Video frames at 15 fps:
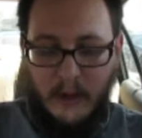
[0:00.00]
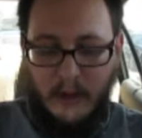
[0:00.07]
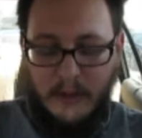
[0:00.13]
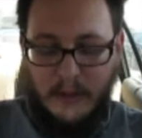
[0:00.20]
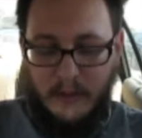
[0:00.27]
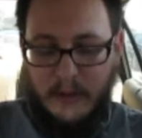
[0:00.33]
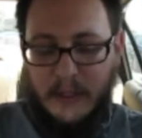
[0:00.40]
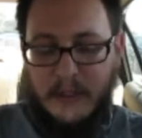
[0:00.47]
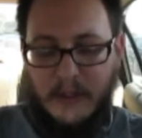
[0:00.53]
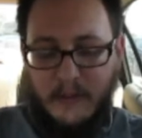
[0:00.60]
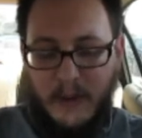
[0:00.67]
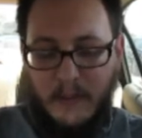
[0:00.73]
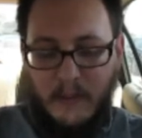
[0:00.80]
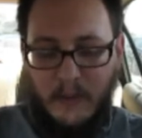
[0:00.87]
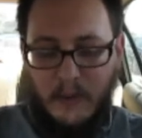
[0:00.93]
So these are
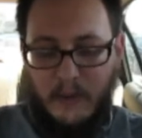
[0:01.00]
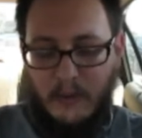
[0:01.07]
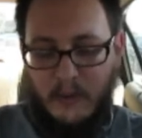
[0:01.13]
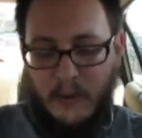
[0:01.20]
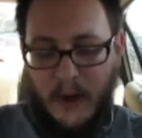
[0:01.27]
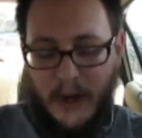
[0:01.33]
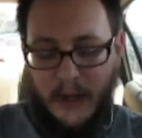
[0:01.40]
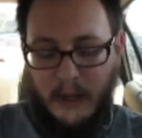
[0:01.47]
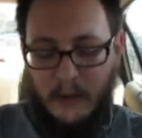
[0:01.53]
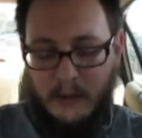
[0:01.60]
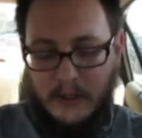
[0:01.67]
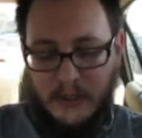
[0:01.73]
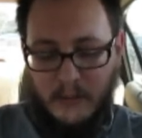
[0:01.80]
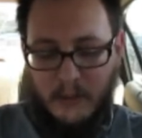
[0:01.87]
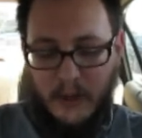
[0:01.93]
people who I
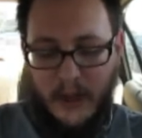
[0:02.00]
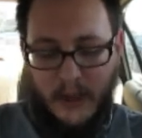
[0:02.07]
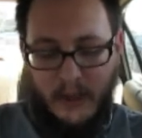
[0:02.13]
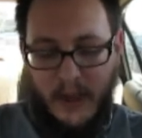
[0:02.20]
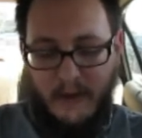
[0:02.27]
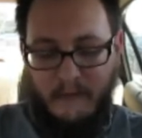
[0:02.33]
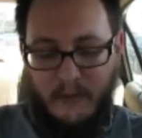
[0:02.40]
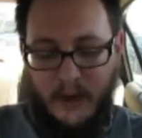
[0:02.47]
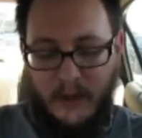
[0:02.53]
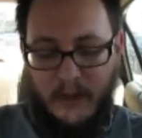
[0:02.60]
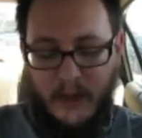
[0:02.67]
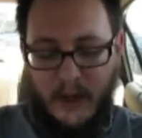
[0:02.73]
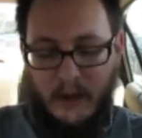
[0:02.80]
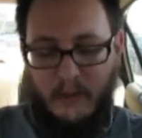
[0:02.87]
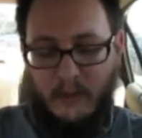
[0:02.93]
used to play live
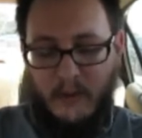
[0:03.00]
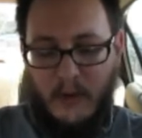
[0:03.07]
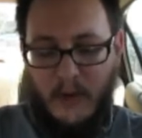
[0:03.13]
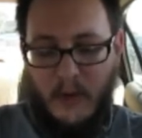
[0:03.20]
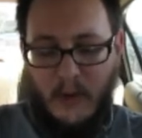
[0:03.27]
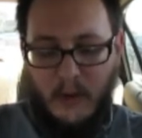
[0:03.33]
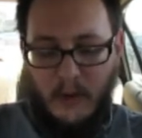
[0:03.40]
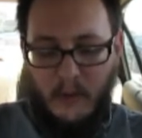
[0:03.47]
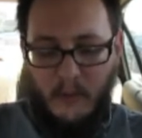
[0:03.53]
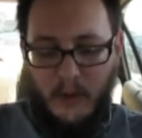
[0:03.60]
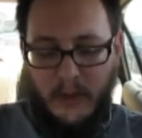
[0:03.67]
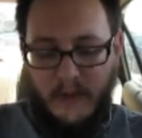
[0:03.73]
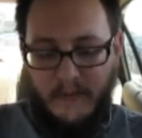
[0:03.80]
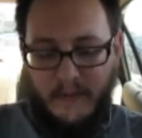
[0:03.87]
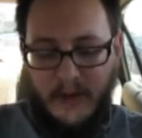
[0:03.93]
with, and
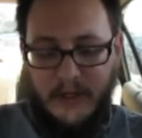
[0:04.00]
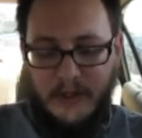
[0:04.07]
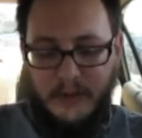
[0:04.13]
when the feature